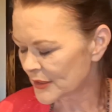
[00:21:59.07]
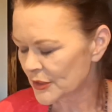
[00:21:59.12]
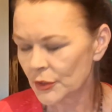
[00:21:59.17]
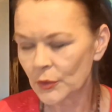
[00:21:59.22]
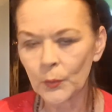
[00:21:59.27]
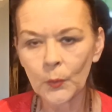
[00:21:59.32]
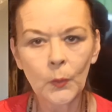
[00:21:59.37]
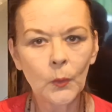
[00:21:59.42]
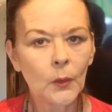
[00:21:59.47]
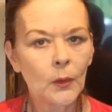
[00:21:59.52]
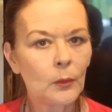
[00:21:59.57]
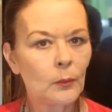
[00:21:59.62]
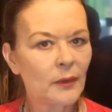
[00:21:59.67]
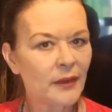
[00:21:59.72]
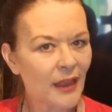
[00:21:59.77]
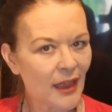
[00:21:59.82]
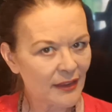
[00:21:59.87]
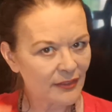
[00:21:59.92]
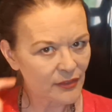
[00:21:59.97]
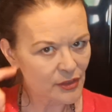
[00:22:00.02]
of the wall where
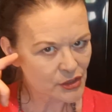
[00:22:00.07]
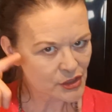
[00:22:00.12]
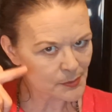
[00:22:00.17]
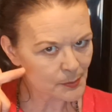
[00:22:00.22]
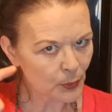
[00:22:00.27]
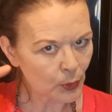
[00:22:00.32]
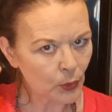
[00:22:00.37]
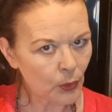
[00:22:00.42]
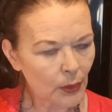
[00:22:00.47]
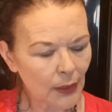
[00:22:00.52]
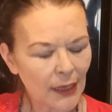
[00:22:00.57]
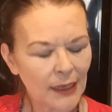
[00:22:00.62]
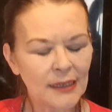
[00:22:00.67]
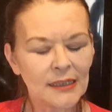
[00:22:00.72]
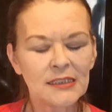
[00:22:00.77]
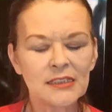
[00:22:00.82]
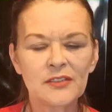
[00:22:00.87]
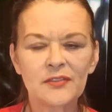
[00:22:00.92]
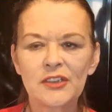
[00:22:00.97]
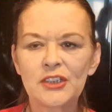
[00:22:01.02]
they had the smaller
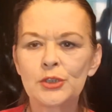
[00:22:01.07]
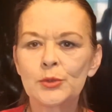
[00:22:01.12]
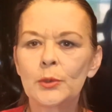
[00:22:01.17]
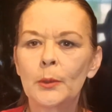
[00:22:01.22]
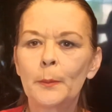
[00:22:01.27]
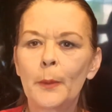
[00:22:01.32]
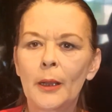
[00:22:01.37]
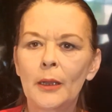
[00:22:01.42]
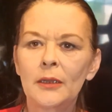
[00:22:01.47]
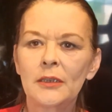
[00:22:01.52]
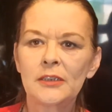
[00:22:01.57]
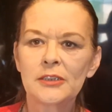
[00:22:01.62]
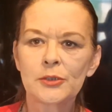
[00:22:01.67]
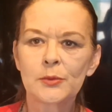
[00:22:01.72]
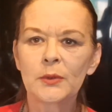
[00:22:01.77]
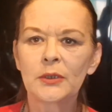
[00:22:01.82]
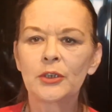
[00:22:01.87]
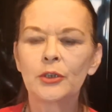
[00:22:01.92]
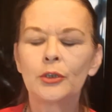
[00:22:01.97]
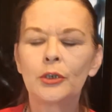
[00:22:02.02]
individual bottles
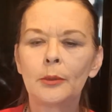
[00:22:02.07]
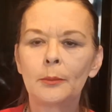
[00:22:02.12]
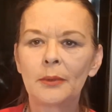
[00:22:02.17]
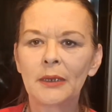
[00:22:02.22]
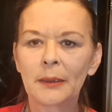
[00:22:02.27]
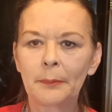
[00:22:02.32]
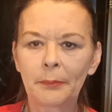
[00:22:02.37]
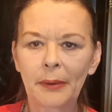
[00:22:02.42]
we'd normally